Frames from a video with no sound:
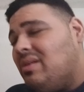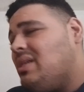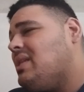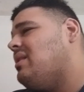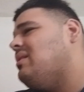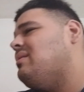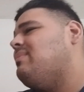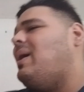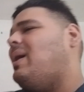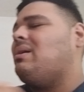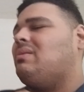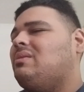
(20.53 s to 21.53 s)
is any
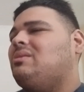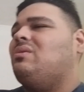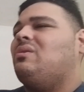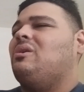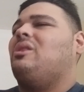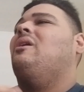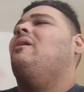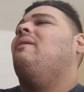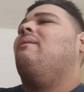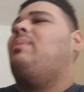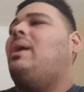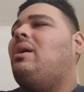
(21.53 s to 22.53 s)
background noise, but
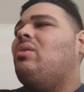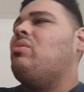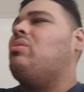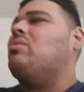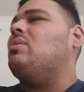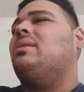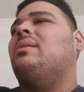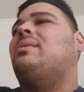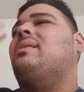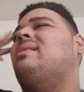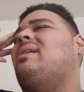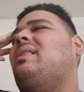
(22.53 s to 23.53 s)
also this is
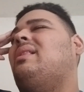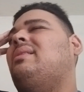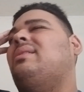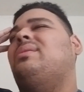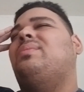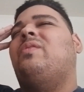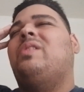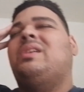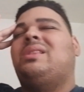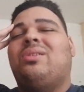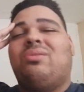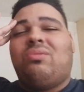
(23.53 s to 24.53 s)
another
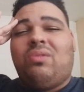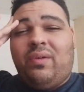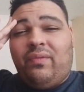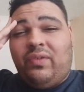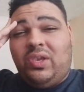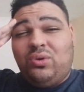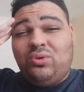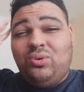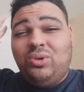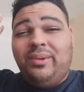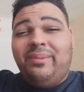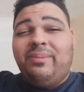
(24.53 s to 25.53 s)
video review
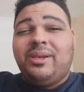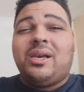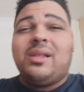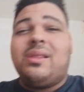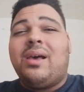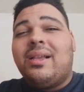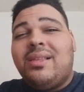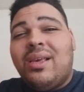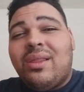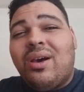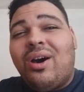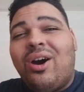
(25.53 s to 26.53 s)
because I just
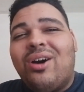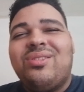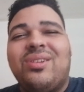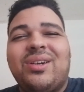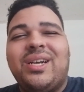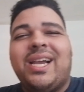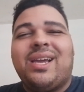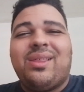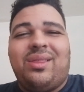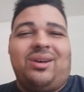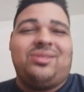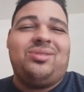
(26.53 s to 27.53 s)
saw Hunter x
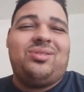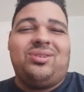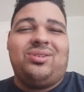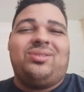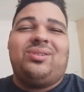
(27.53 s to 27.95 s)
Hunter